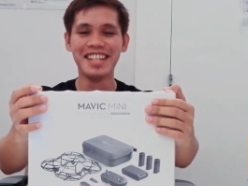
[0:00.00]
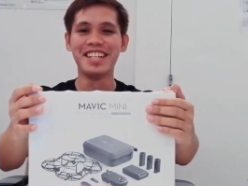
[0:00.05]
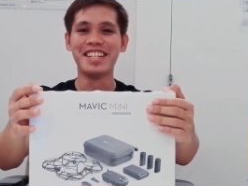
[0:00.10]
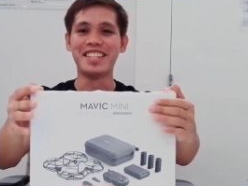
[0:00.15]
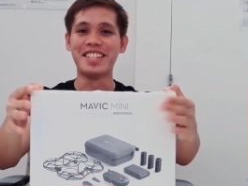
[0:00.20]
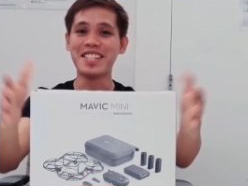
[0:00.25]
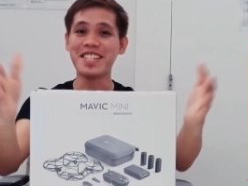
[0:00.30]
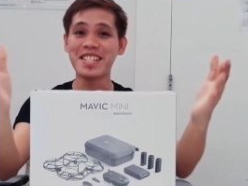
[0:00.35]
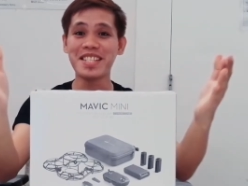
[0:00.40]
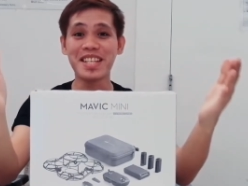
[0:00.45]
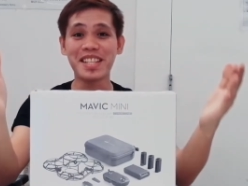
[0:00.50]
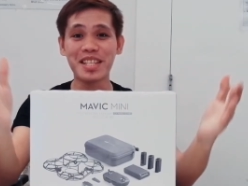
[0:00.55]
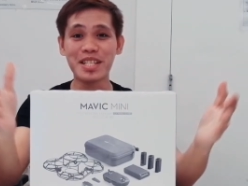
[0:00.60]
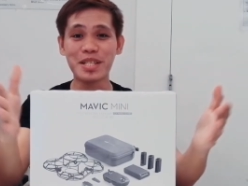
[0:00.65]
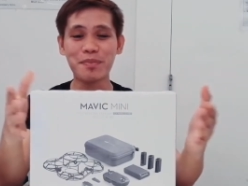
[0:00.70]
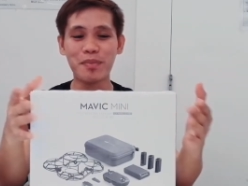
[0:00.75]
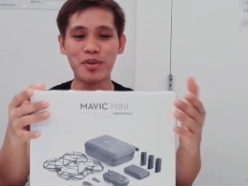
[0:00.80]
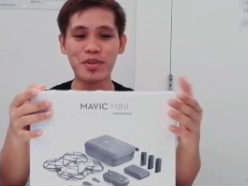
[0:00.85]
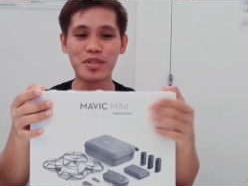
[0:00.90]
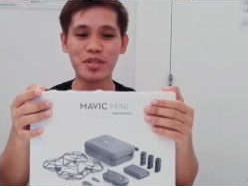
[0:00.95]
This is not a
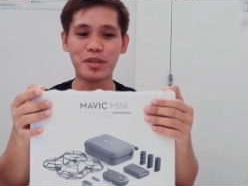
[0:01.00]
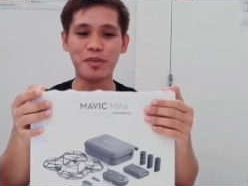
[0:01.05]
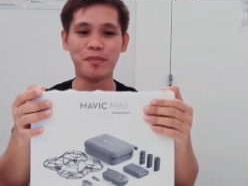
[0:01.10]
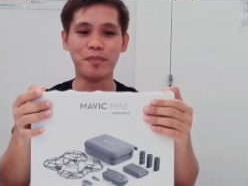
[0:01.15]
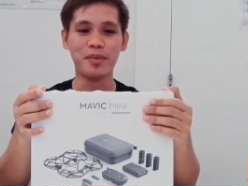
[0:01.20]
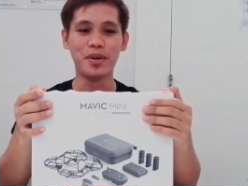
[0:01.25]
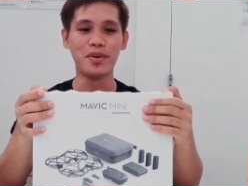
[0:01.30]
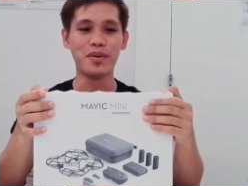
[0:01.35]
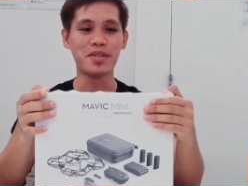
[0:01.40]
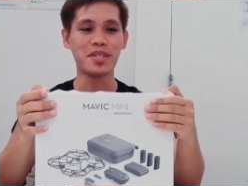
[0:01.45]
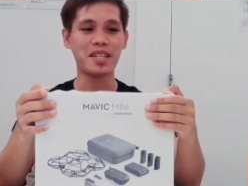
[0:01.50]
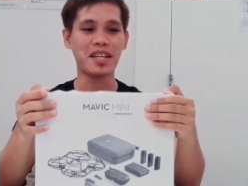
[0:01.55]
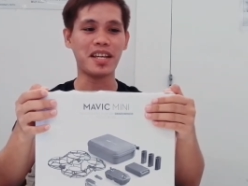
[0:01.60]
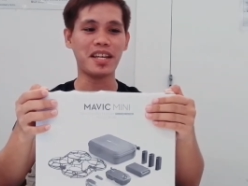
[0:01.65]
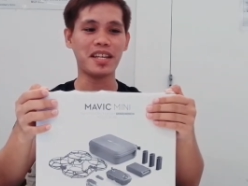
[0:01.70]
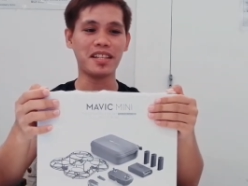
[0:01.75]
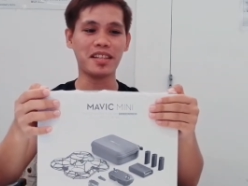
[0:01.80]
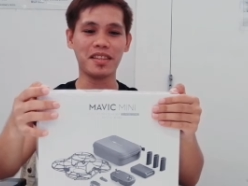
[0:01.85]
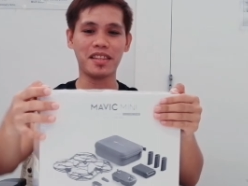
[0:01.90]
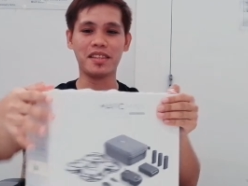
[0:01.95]
sponsored post,
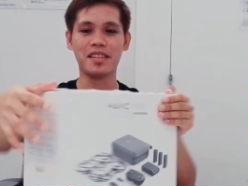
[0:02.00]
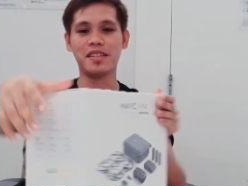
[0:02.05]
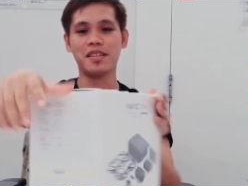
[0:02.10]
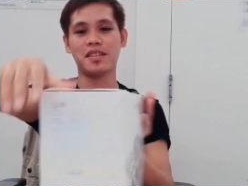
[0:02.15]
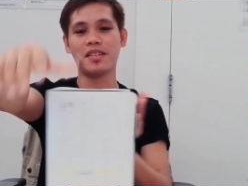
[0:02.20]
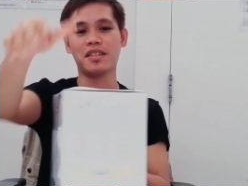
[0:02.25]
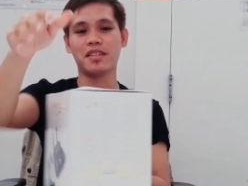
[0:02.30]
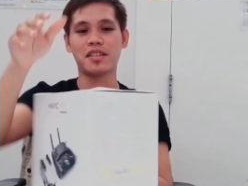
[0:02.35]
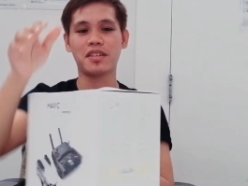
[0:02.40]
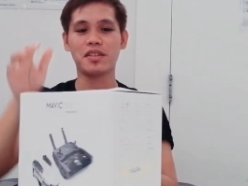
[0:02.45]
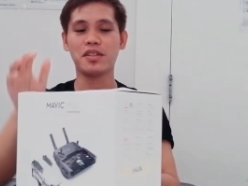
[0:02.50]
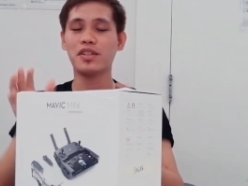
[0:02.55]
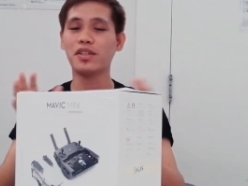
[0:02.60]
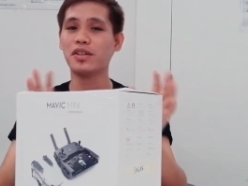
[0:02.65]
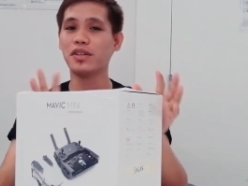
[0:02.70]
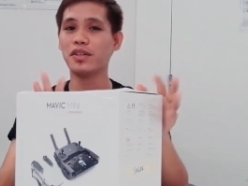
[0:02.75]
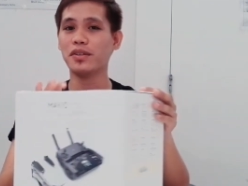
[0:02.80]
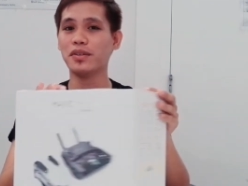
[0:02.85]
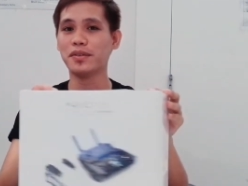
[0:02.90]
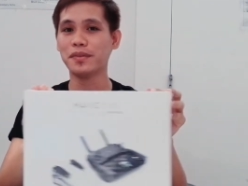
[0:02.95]
and you
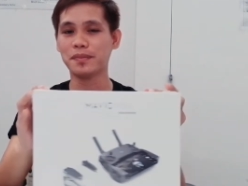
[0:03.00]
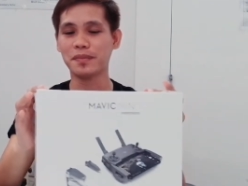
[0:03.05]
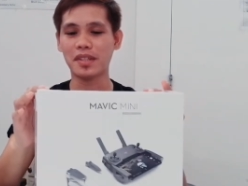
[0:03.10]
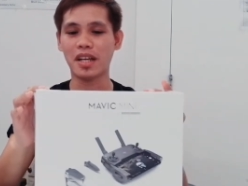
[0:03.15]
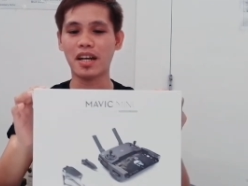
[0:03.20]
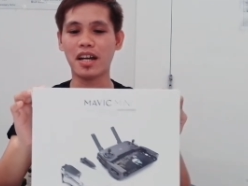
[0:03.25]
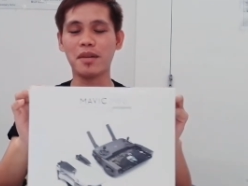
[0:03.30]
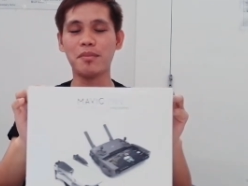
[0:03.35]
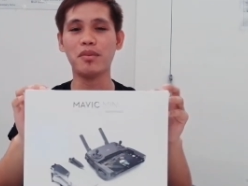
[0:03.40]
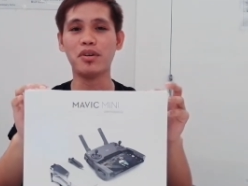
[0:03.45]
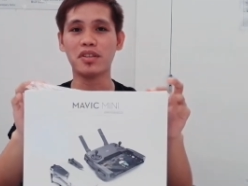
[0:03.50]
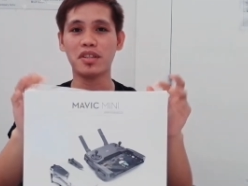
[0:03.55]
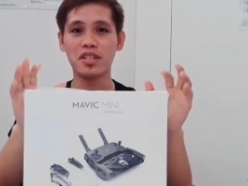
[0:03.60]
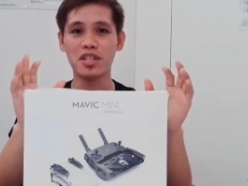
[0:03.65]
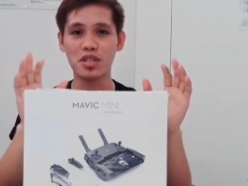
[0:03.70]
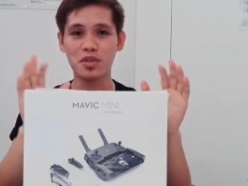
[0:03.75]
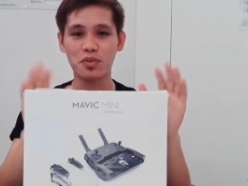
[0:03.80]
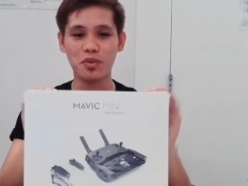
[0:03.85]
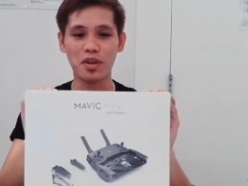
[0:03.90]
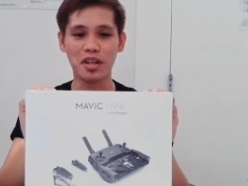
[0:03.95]
know, I bought
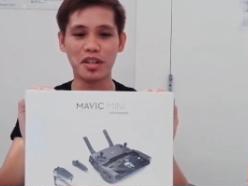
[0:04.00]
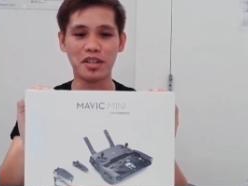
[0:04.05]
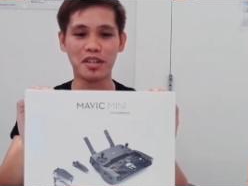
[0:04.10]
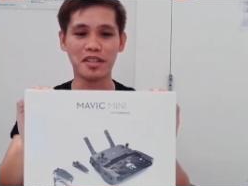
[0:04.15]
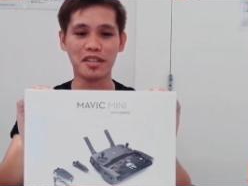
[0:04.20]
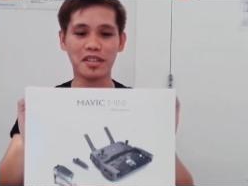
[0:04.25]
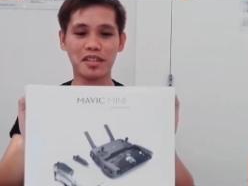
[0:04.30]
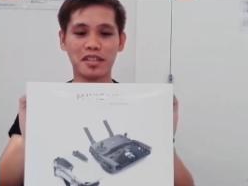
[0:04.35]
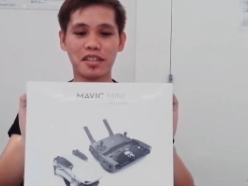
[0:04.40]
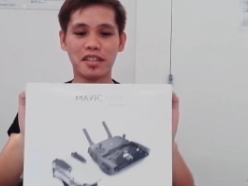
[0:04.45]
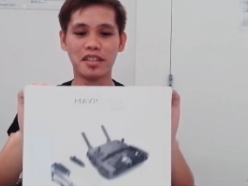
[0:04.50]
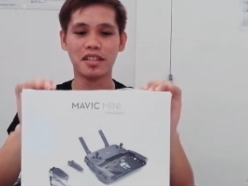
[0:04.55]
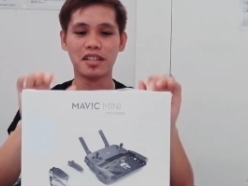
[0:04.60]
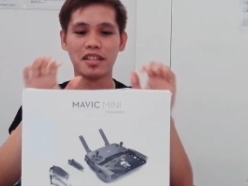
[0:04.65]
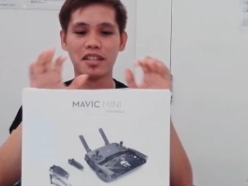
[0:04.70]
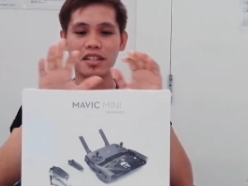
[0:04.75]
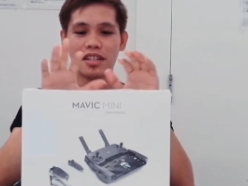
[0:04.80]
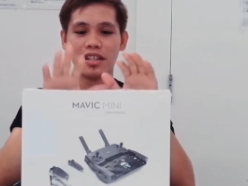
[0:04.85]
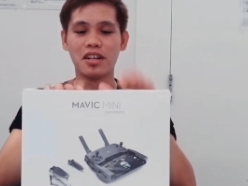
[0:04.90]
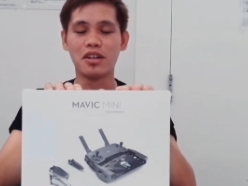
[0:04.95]
this one
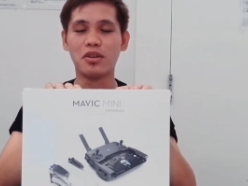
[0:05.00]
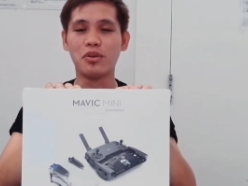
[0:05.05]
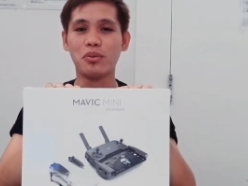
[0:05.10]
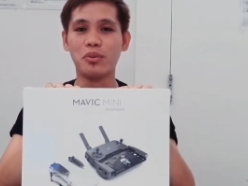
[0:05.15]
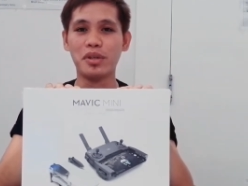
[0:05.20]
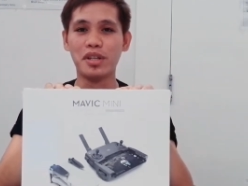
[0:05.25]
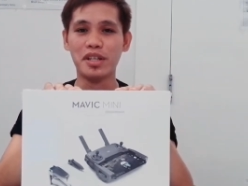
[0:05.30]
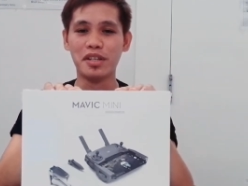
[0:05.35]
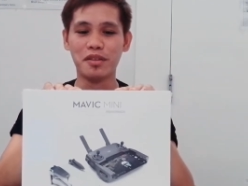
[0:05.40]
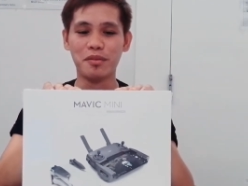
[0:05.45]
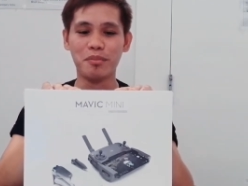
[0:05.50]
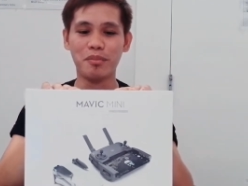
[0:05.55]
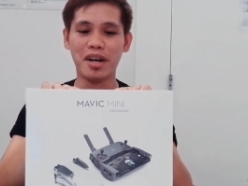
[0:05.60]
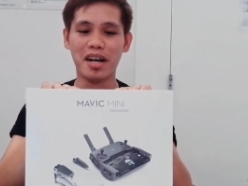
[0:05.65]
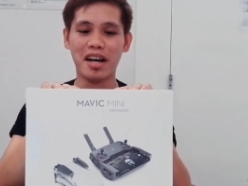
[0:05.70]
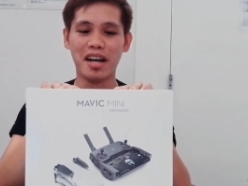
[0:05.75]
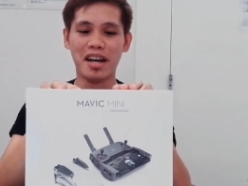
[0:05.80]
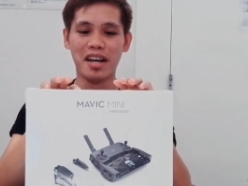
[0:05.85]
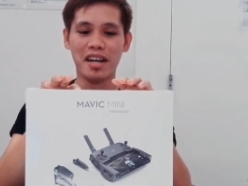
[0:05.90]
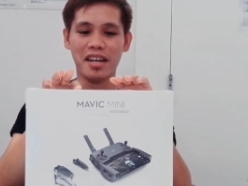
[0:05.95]
with
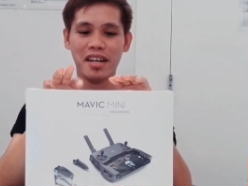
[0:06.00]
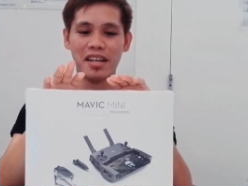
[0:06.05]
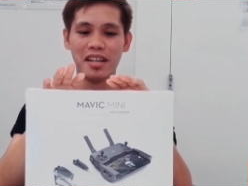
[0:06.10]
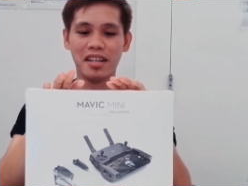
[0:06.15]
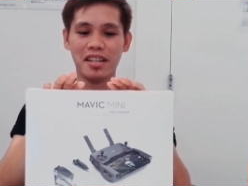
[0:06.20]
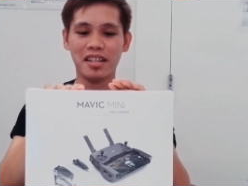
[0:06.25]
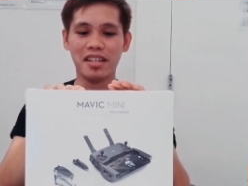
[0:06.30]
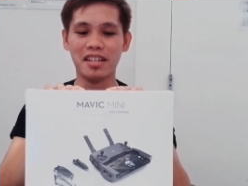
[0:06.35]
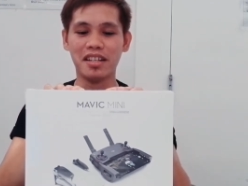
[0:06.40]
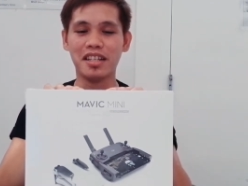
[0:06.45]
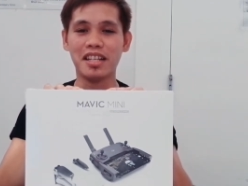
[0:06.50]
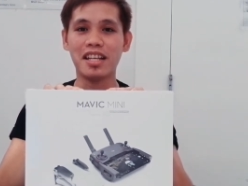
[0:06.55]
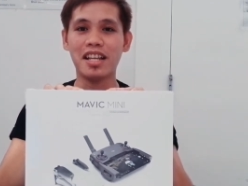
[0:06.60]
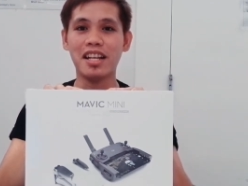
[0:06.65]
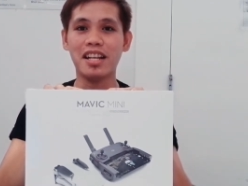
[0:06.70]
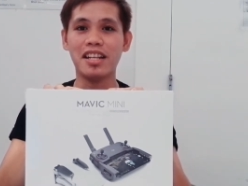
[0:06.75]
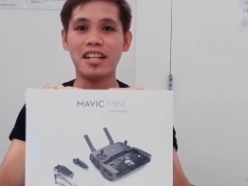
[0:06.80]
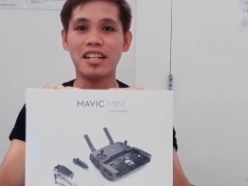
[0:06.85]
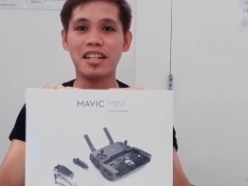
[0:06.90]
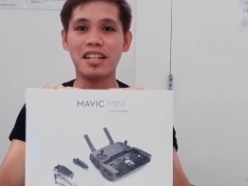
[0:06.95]
my
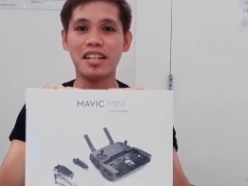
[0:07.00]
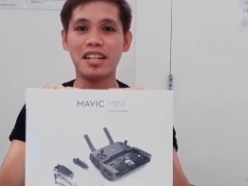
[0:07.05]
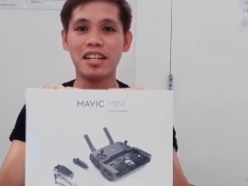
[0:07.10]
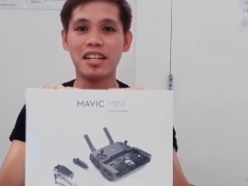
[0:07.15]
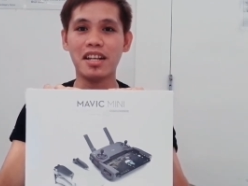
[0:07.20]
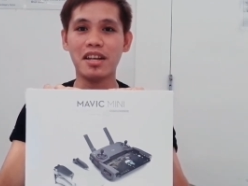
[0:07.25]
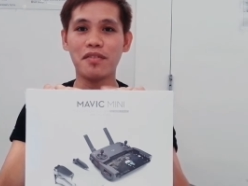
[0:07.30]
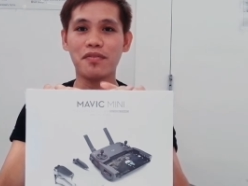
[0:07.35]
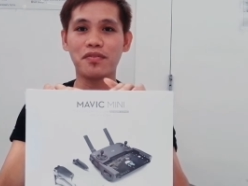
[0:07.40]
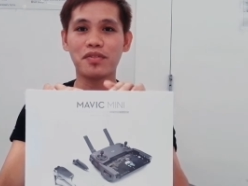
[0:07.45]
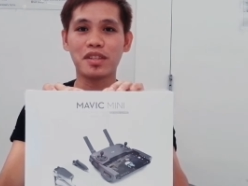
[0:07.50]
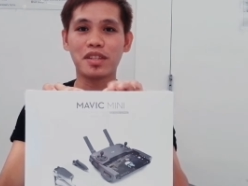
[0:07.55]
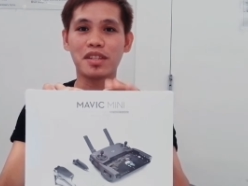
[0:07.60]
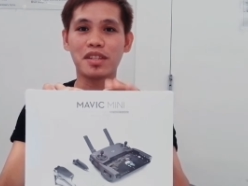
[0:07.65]
left